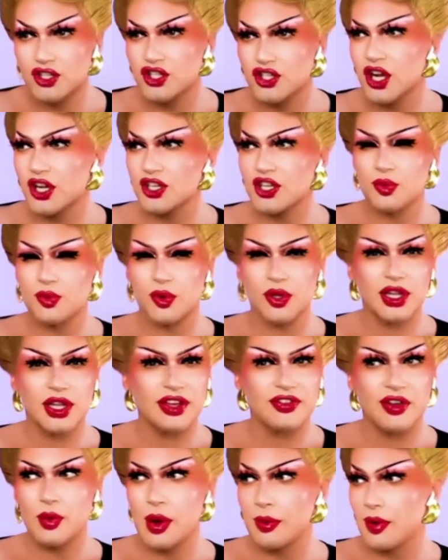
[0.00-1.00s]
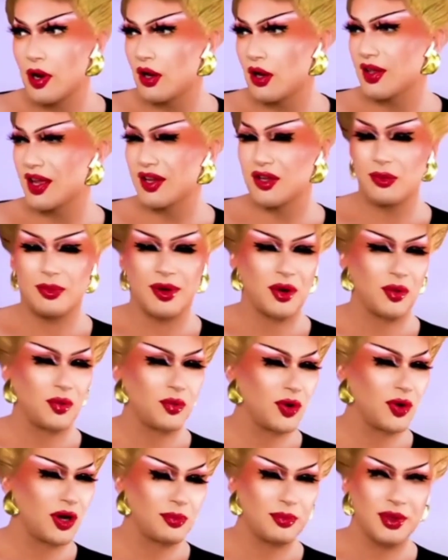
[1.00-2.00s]
The judges were living. We were all like, you better
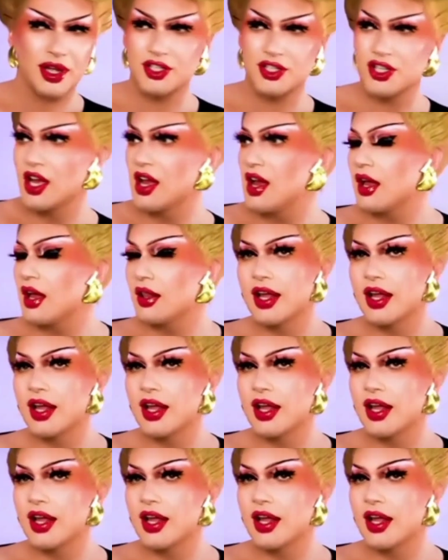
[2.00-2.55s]
work, bitch.